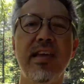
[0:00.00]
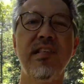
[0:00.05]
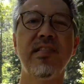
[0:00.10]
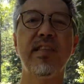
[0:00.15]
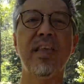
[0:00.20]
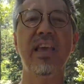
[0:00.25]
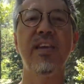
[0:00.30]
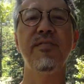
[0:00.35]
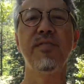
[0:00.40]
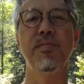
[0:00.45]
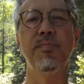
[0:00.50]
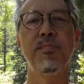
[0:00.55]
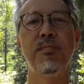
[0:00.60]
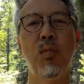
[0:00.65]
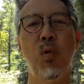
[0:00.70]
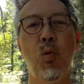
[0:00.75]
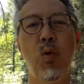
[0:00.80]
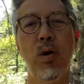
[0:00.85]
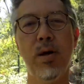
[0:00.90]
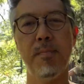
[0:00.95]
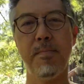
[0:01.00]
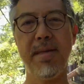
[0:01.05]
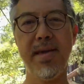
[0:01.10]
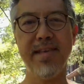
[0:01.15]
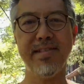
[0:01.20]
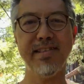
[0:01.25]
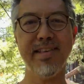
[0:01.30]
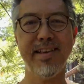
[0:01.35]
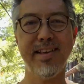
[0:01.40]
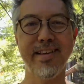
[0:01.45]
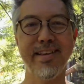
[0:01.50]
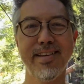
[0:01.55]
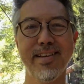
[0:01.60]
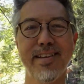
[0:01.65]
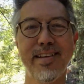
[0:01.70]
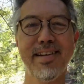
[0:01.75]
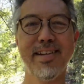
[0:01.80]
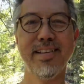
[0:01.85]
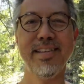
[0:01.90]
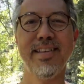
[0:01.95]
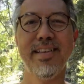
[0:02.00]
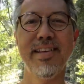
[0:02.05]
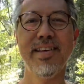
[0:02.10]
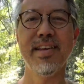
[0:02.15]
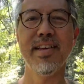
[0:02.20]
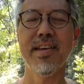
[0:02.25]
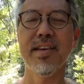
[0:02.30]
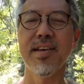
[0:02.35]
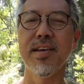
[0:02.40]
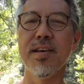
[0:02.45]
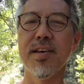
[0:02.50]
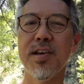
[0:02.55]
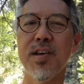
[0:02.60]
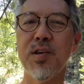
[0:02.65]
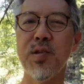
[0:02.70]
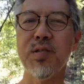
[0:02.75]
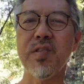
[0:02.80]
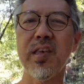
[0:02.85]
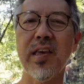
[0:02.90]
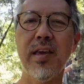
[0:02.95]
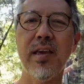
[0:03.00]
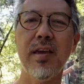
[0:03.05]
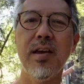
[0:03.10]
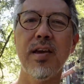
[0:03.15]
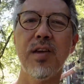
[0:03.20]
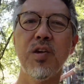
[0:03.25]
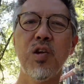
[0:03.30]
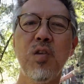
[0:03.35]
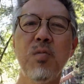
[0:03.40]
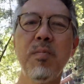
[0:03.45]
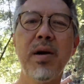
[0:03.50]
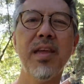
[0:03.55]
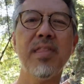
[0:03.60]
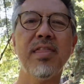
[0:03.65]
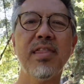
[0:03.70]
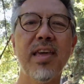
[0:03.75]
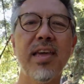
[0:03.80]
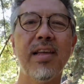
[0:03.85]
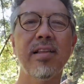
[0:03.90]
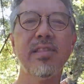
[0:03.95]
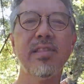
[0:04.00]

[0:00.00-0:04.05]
is even more amazing. You see, you might think